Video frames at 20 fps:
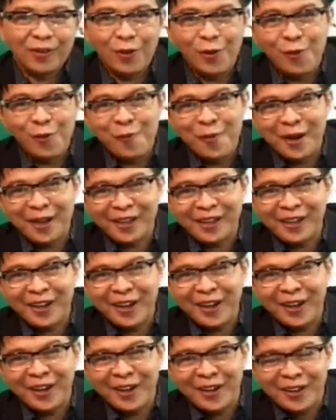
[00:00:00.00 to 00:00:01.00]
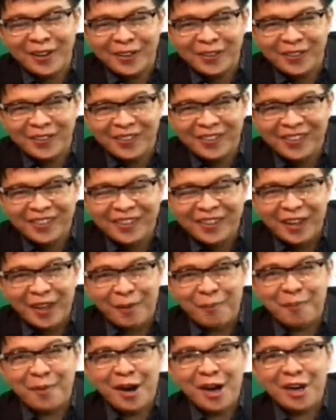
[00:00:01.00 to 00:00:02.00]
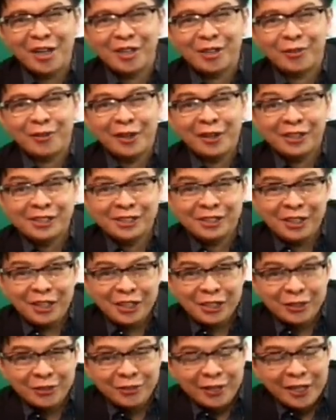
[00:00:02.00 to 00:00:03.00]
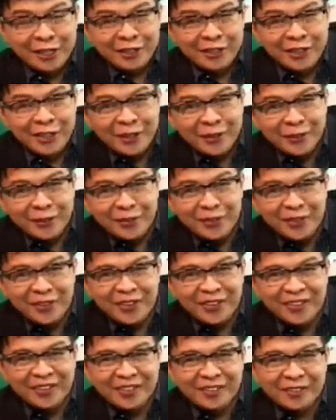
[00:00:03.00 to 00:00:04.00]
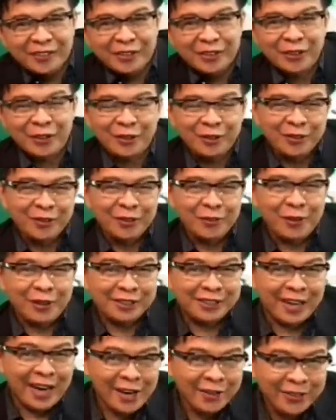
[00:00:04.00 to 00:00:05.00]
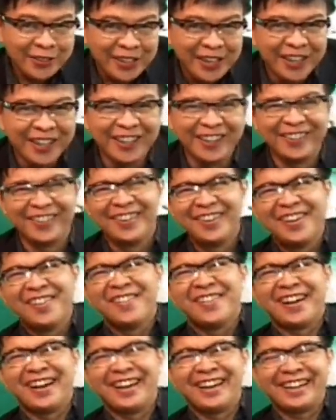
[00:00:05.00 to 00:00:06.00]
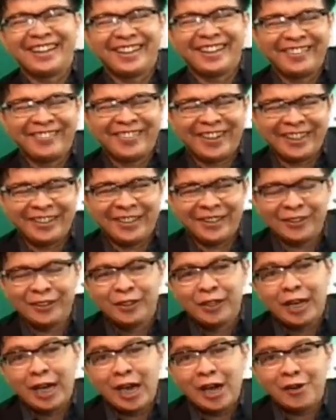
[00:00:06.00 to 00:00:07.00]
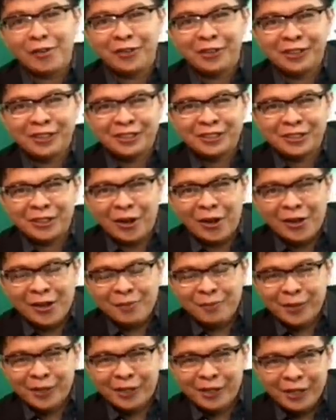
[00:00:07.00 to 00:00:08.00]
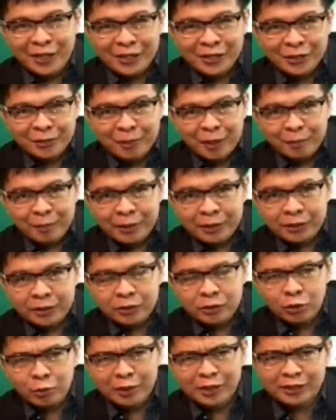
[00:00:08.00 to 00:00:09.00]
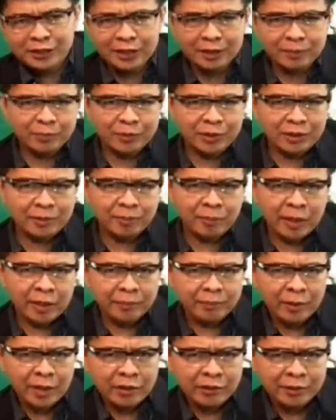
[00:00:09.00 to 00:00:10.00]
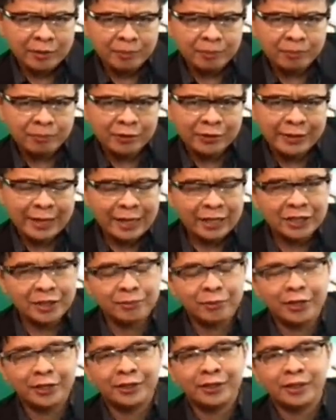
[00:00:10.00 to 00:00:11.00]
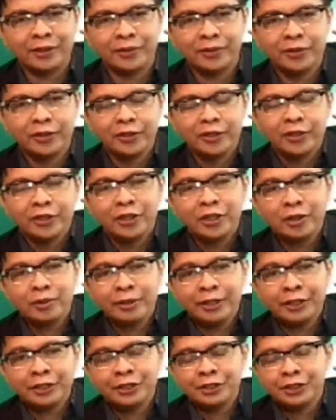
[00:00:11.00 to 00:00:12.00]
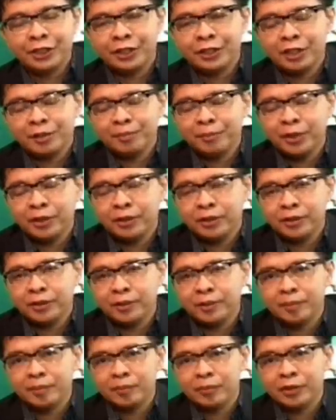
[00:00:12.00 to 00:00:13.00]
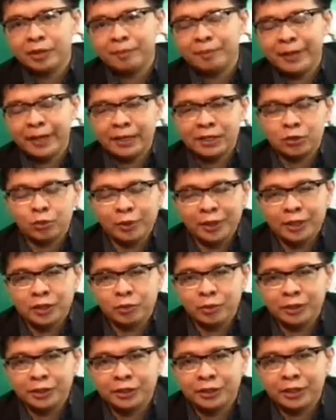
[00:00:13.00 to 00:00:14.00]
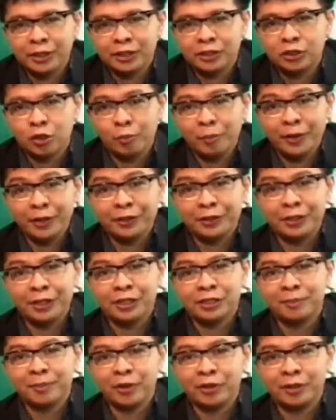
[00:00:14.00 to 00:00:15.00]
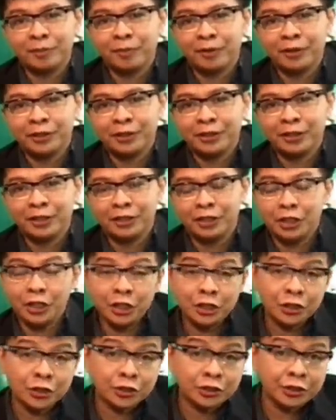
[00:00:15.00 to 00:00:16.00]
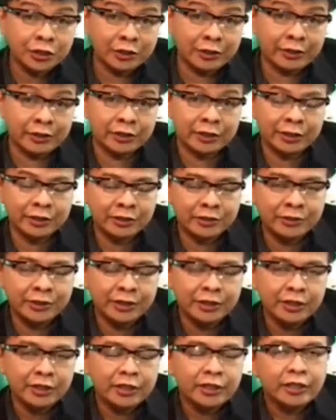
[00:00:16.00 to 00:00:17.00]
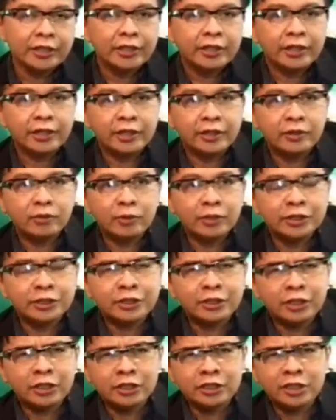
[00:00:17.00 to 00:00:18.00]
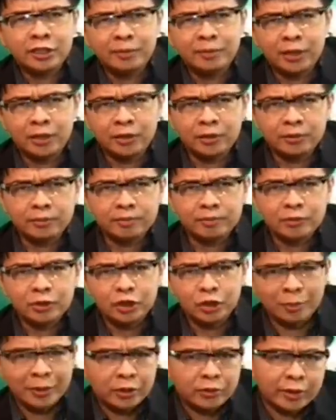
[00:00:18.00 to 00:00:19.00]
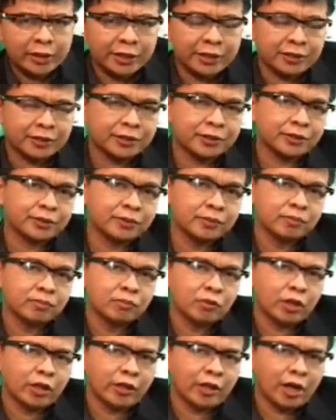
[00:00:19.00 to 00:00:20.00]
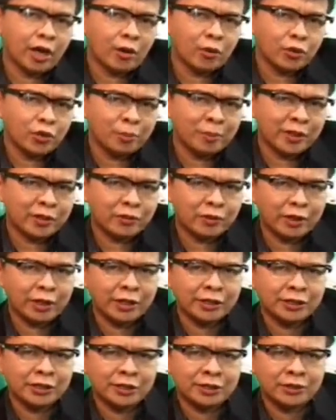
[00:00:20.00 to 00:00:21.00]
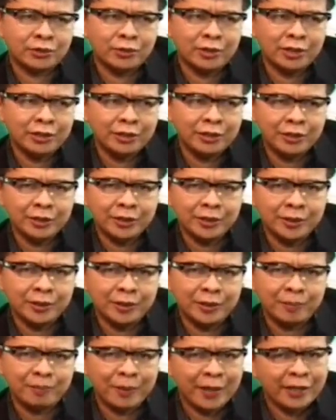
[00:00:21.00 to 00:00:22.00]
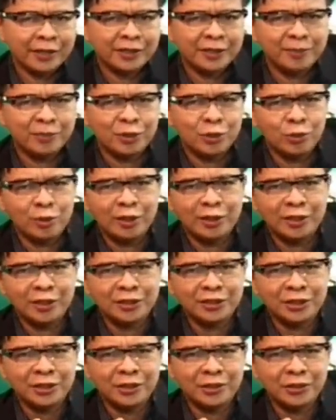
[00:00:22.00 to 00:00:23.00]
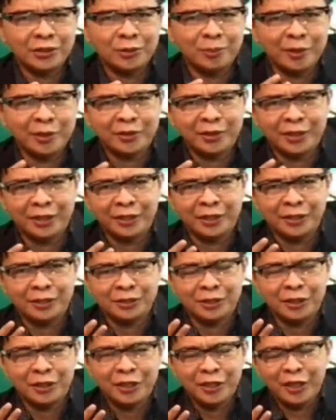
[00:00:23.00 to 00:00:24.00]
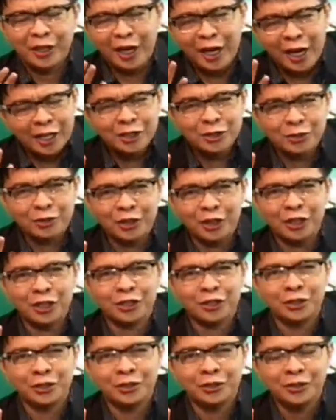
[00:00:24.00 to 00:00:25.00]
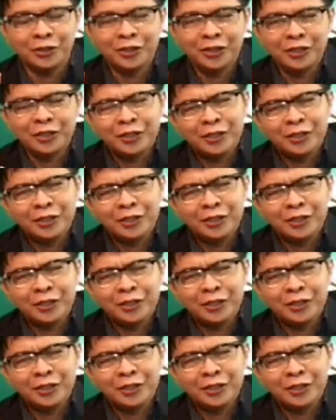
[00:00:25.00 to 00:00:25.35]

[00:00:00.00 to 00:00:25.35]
Oh my God. Am I in the right station right now? Where's Harry? My God, right now. Harry is on a vacation. Maybe he's doing something very productive right now. You know, ladies and gentlemen, in the past weeks we discussed so many things about the political issues here in our country. And we discussed about human rights and how human rights is really effective to us, and human rights education